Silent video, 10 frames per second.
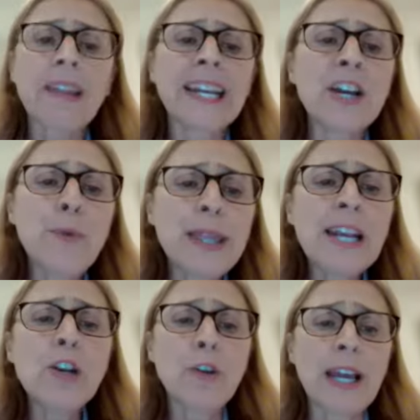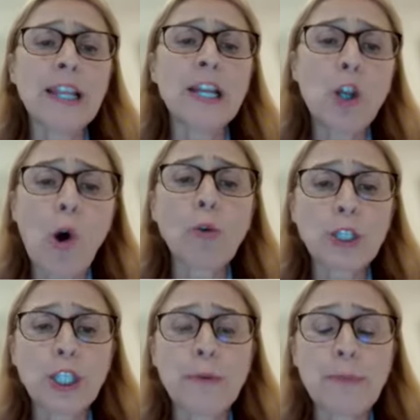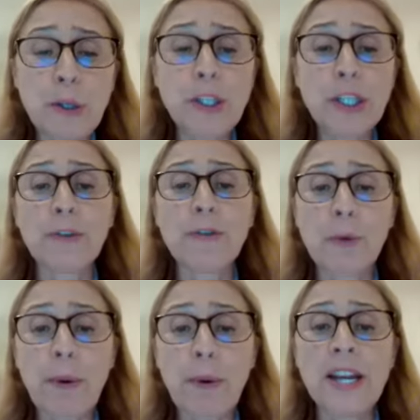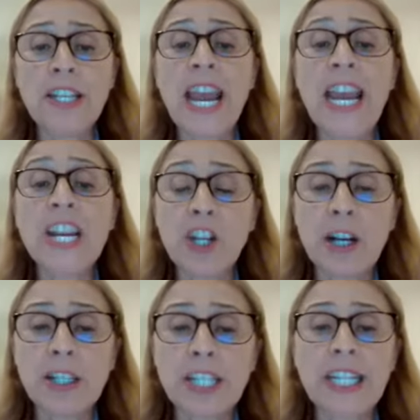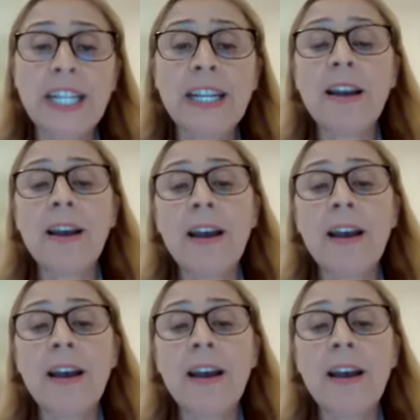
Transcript: Now, if we then look at the long-term users of combined HRT,